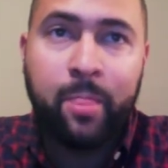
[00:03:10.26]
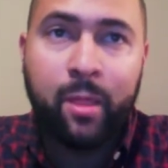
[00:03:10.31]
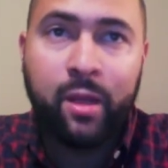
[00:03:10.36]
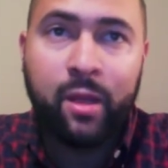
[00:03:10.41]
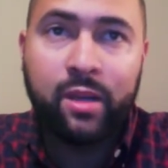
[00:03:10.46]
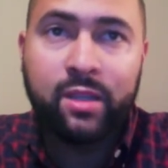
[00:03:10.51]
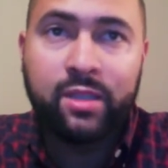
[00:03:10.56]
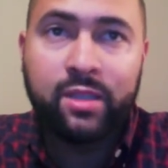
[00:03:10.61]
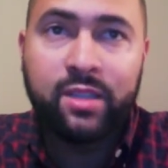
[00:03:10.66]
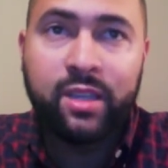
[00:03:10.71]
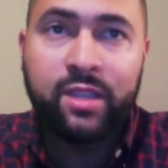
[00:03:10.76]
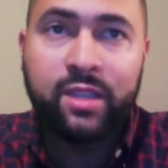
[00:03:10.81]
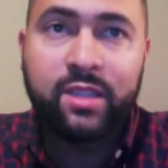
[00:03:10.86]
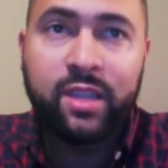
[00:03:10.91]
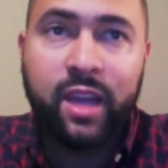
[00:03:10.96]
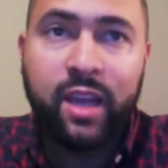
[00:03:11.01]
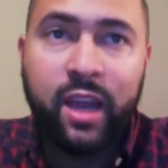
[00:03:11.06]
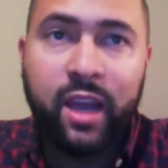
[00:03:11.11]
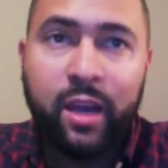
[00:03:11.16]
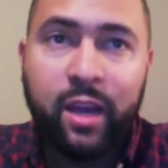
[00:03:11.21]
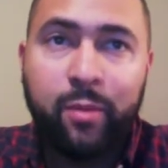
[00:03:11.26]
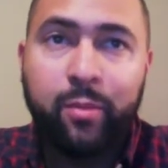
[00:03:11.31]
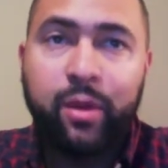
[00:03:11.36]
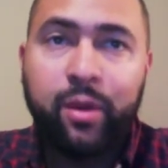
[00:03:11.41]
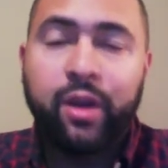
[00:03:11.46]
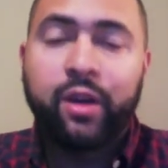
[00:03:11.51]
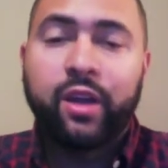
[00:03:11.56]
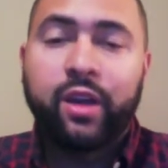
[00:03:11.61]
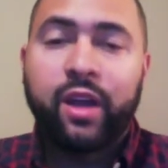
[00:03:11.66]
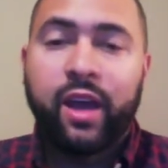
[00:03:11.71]
Cincinnati
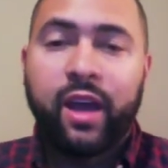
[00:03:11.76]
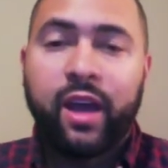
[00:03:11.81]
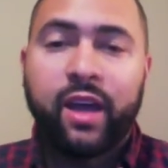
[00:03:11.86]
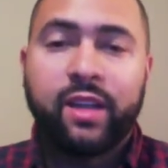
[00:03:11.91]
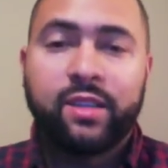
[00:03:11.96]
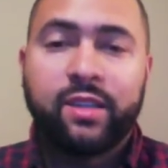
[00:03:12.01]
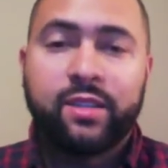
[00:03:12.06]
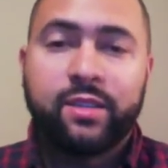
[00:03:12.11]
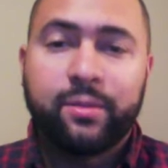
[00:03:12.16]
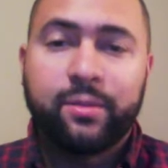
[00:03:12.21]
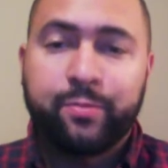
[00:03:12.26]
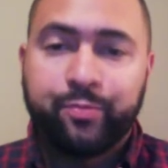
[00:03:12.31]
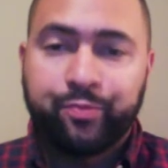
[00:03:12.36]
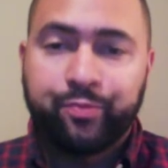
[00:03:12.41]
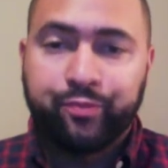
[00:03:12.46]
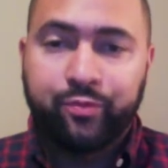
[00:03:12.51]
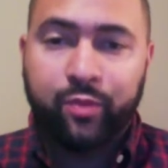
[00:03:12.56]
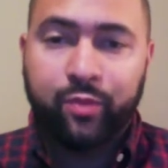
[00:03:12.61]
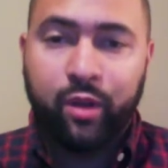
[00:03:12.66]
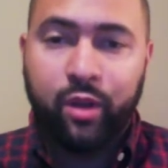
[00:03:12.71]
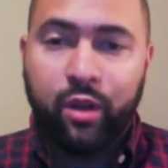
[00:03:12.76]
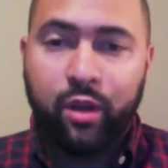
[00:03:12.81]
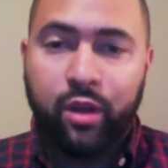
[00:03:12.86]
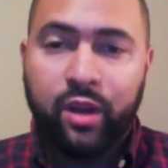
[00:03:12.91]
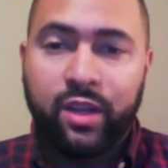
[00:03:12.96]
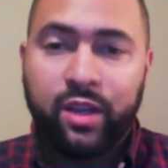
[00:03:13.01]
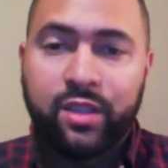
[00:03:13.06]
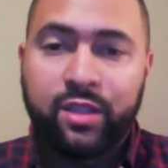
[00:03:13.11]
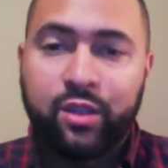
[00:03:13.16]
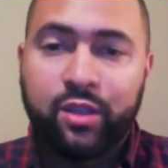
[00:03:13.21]
Bearcats
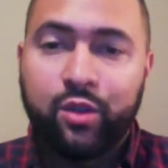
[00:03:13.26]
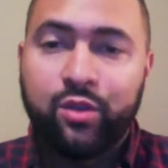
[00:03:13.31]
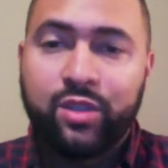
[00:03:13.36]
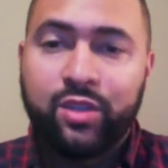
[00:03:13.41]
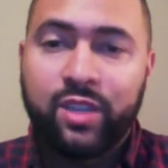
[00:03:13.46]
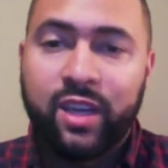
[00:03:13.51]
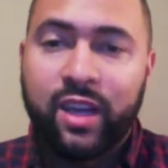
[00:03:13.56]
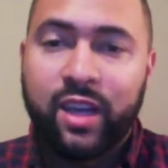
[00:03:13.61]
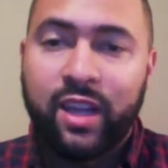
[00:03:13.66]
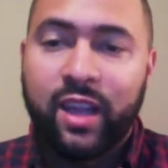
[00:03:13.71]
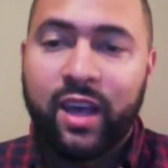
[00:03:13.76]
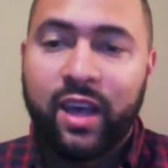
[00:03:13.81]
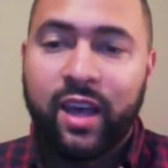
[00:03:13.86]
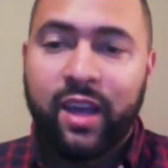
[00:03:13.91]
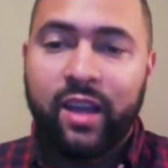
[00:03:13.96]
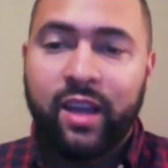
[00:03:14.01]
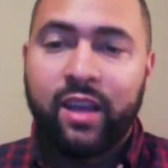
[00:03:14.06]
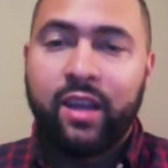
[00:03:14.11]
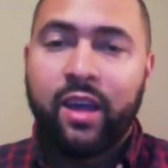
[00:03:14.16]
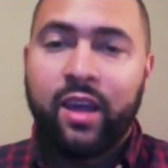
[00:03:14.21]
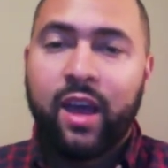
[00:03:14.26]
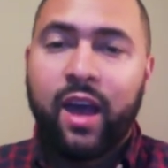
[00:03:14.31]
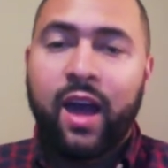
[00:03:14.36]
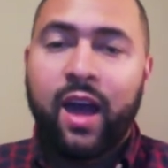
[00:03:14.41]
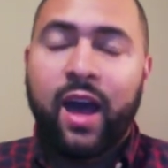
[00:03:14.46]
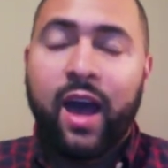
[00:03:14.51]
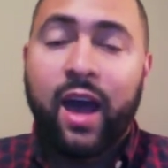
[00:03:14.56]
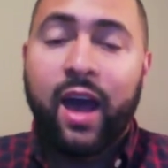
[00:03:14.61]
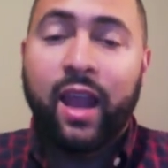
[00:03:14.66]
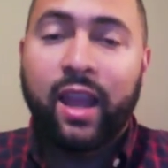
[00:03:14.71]
against UCLA.
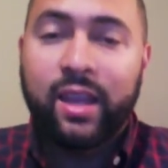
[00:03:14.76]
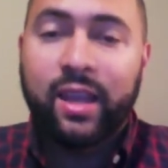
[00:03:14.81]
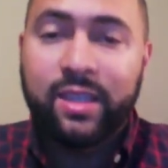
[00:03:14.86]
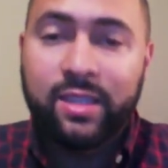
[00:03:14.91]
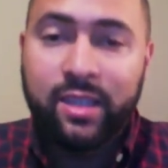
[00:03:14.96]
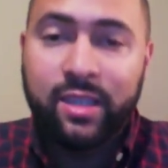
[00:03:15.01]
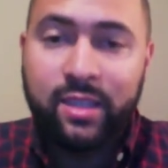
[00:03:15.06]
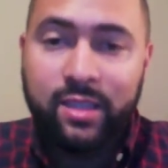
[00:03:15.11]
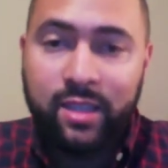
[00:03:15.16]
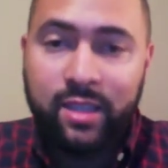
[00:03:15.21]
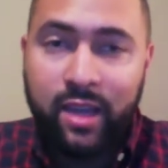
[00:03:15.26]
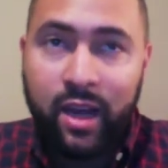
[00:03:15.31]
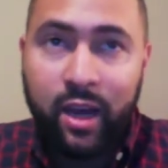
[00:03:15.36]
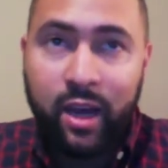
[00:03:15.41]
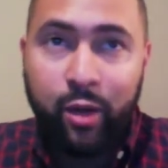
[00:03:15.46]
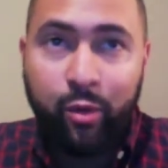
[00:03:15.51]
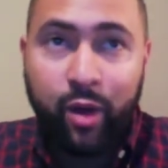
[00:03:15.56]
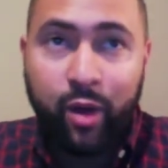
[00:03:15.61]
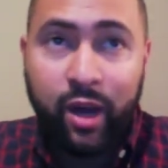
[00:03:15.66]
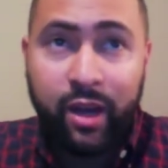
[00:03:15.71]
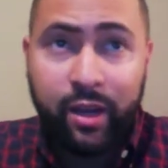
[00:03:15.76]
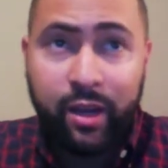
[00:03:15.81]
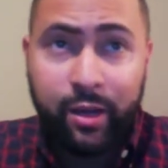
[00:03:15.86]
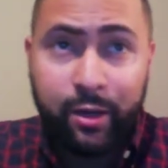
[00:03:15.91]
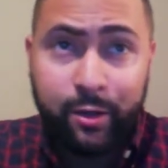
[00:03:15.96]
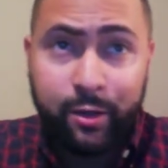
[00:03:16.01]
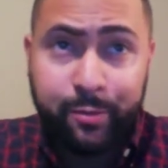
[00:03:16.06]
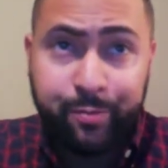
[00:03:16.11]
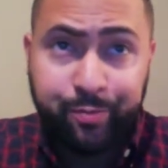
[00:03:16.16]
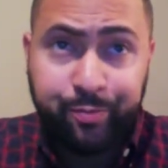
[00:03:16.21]
I like Cincinnati right
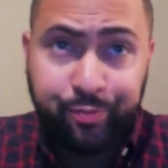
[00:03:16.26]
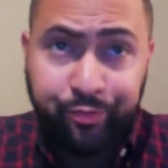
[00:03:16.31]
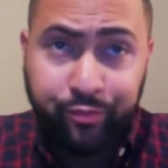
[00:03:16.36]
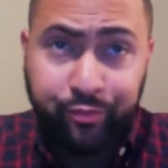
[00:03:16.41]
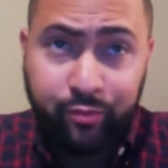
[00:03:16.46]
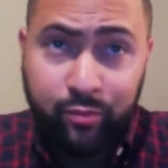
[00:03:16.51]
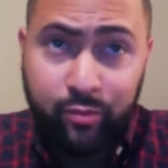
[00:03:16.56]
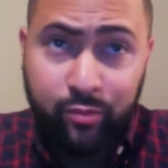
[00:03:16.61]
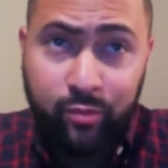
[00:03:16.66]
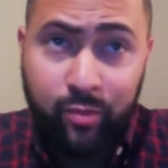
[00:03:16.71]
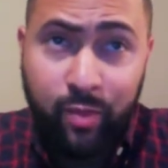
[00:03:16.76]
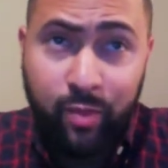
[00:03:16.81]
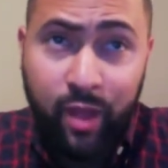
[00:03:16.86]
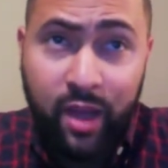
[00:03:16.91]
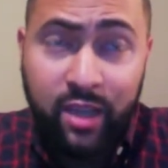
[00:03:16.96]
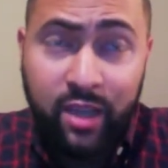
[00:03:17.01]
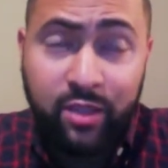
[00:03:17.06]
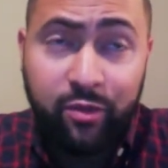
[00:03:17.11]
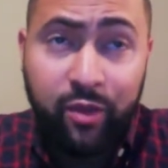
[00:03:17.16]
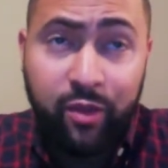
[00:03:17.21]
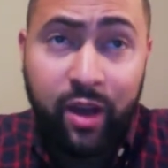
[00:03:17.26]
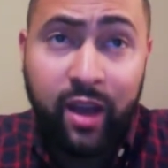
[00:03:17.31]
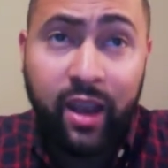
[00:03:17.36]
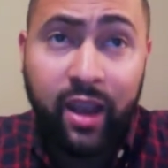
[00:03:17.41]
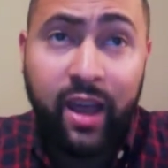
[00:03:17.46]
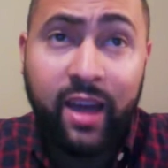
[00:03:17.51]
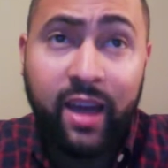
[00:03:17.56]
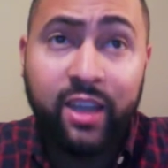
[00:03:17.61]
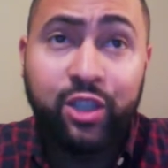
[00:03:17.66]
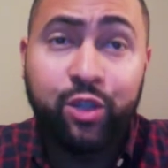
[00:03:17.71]
here. Actually found the
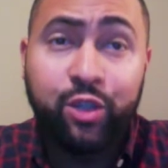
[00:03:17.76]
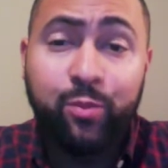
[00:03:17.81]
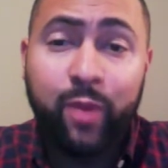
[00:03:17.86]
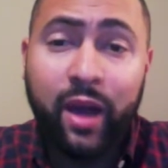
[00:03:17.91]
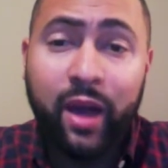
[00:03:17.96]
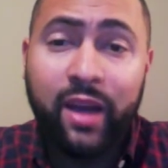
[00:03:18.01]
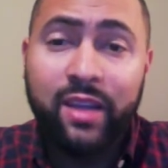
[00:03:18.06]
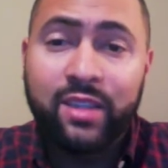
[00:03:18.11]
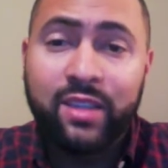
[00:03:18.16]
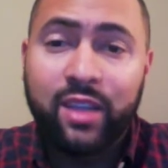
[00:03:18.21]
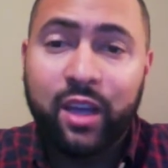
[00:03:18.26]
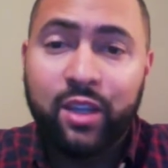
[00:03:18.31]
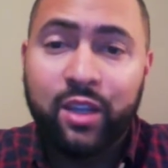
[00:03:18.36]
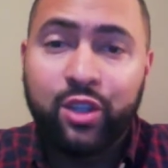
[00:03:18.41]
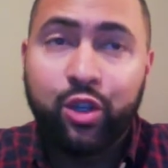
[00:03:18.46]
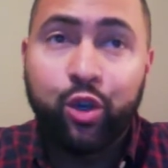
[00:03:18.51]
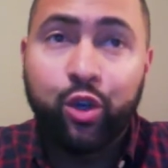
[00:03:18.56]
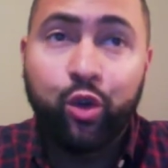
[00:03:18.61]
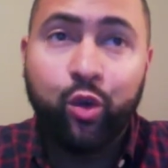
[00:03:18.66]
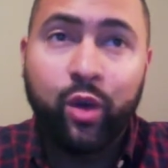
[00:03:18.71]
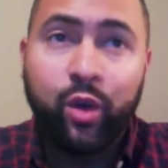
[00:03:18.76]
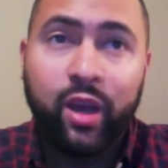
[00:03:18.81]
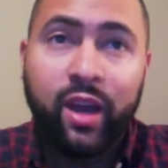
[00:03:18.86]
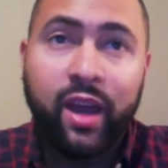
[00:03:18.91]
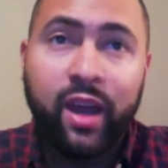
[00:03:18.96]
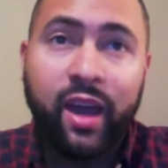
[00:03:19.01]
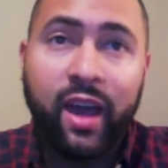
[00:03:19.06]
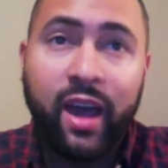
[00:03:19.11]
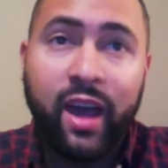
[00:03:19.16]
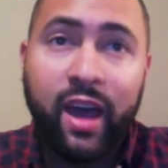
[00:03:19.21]
line
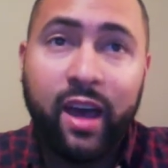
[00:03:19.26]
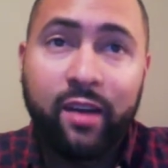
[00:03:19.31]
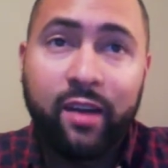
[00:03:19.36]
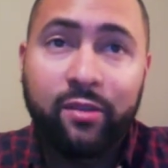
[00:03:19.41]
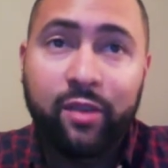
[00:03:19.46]
-2.5.